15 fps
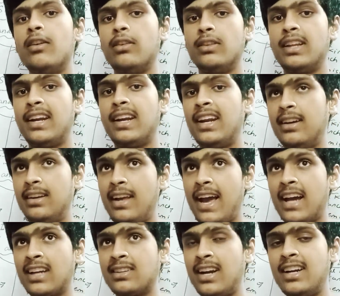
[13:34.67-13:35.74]
The
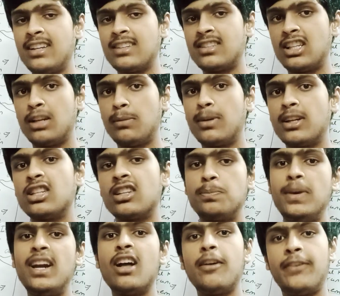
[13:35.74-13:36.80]
rate is nothing but the
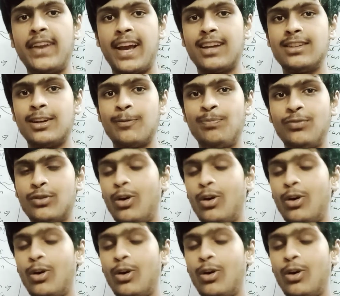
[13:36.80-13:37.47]
speed of reaction.